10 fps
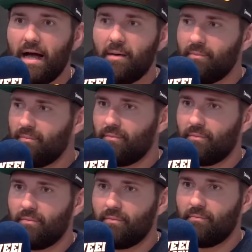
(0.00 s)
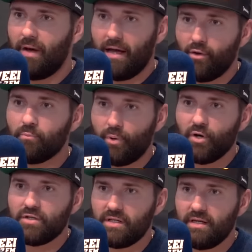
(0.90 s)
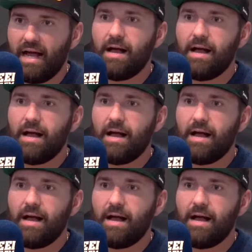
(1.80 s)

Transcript: I'm my own person.